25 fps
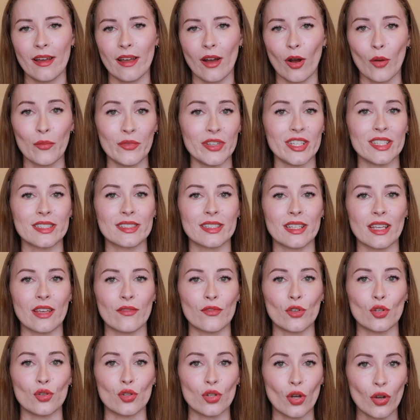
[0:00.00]
Obviously,
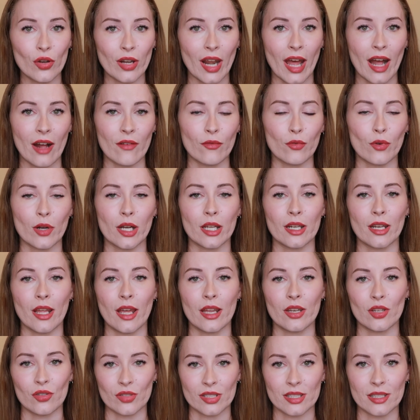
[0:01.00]
if you don't have one
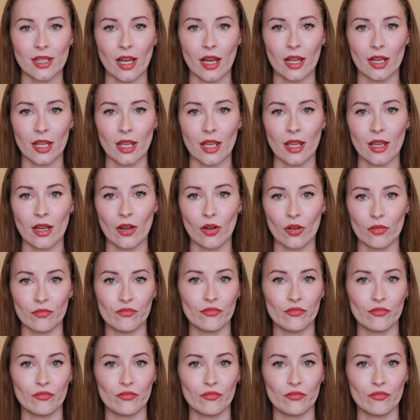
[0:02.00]
and you're starting